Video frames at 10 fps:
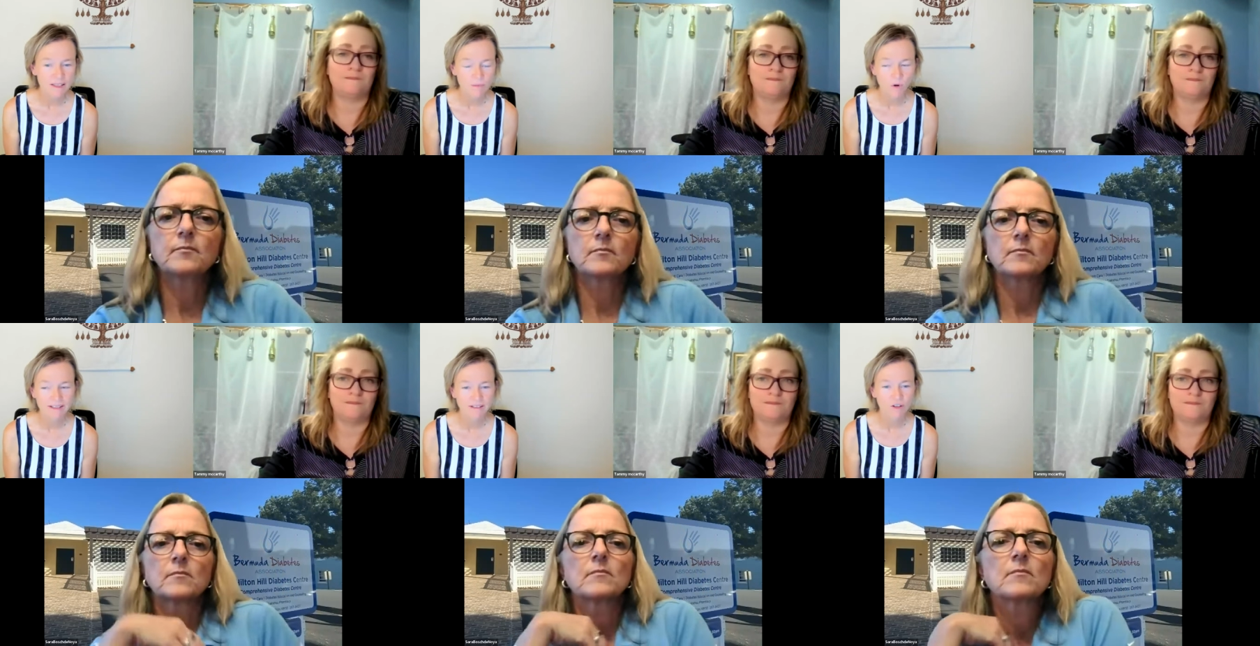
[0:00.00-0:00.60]
Speaker 1: in the
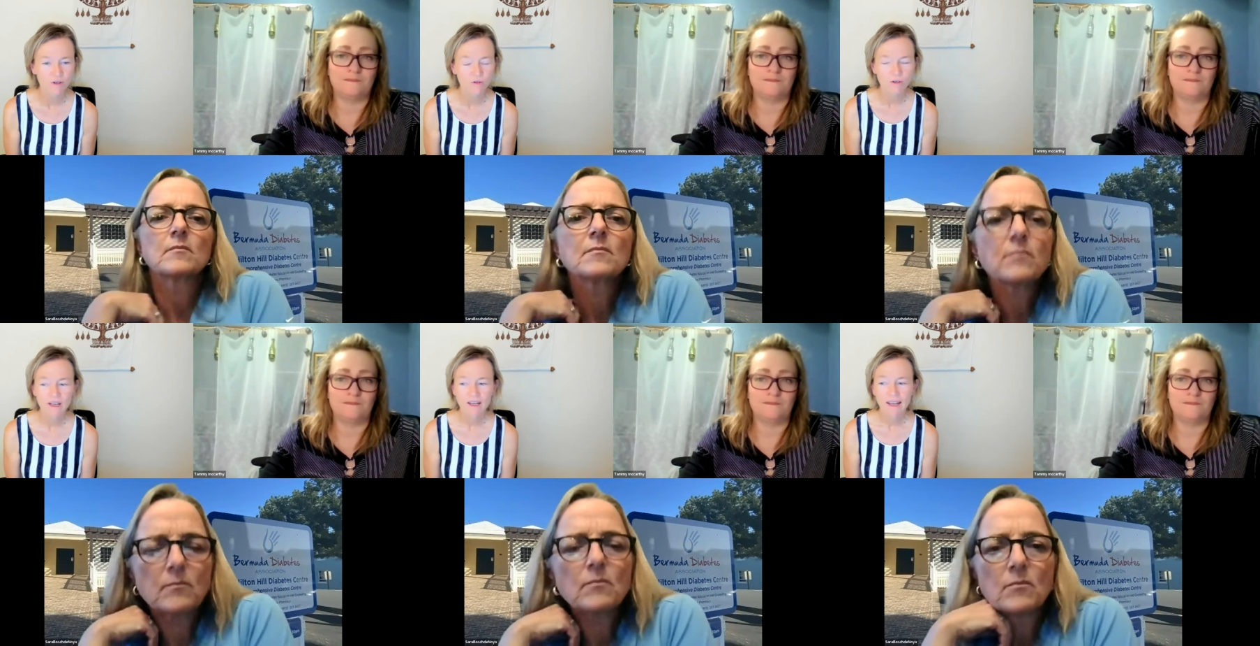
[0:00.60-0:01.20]
morning, you
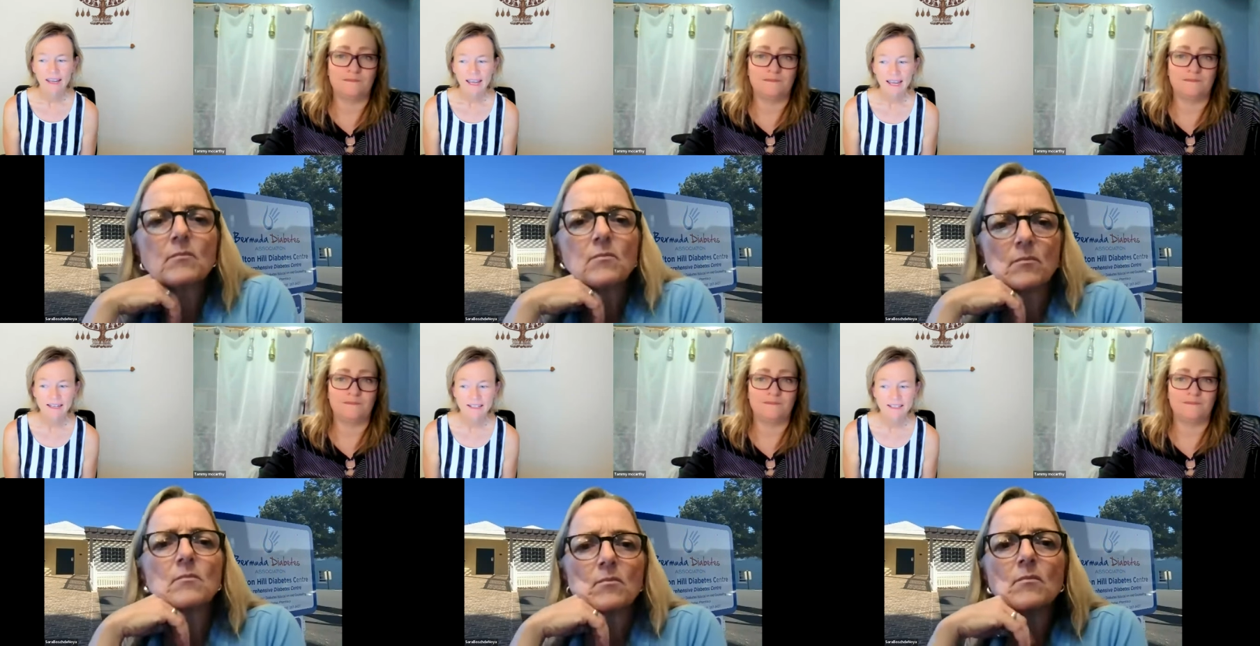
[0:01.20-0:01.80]
know.
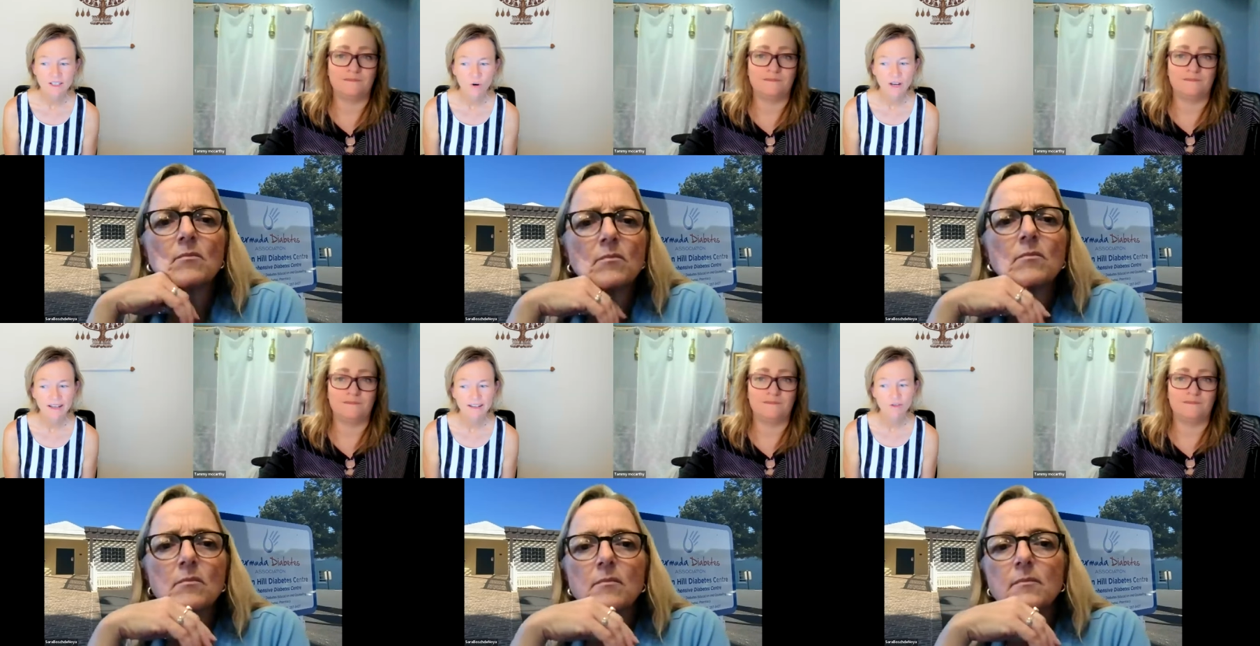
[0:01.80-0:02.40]
And is it
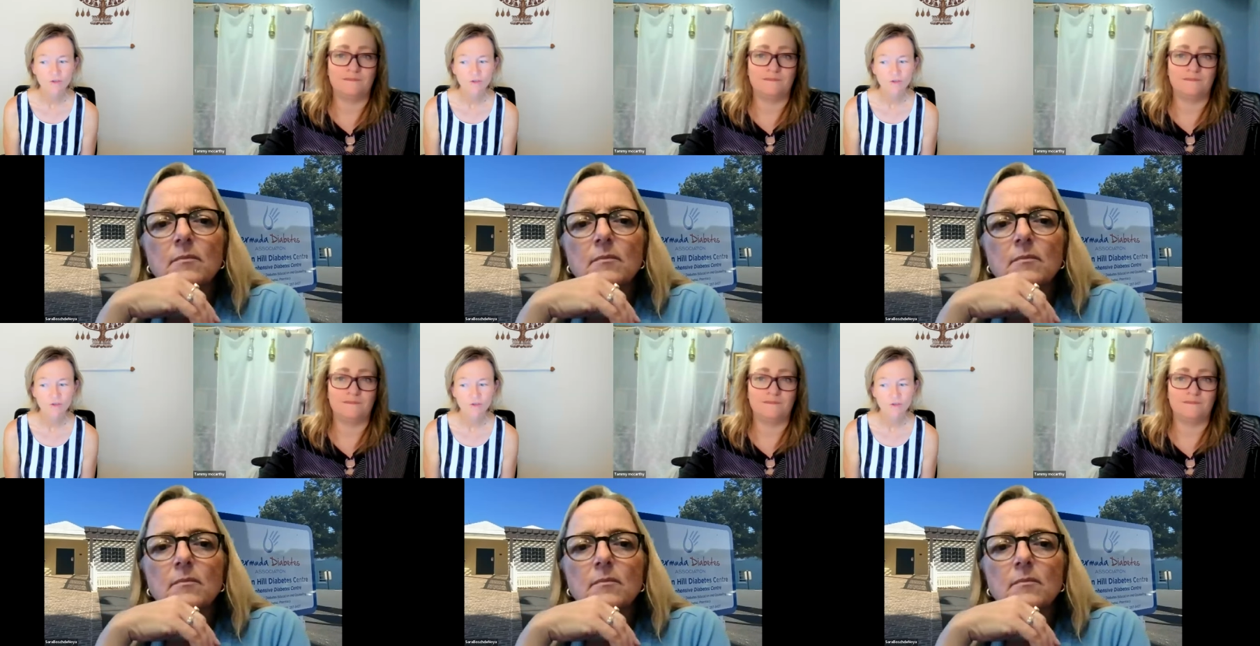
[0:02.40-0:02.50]
okay to